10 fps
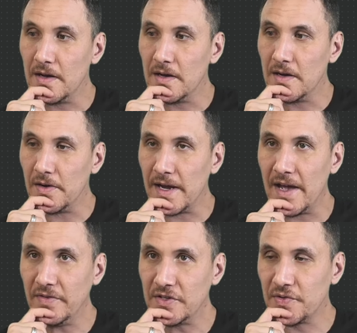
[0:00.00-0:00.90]
I
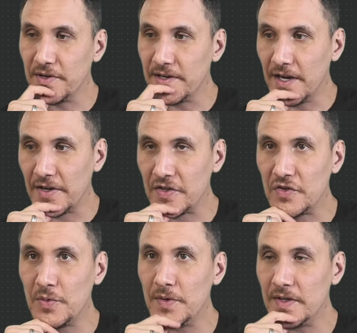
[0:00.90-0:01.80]
have a trigger,
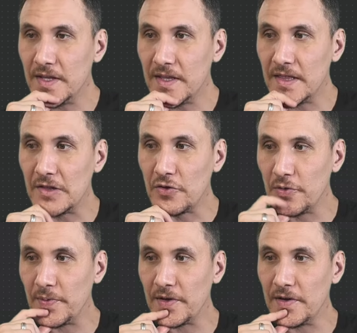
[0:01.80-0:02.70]
human in the
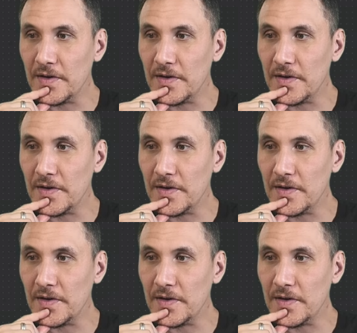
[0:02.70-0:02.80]
loop here,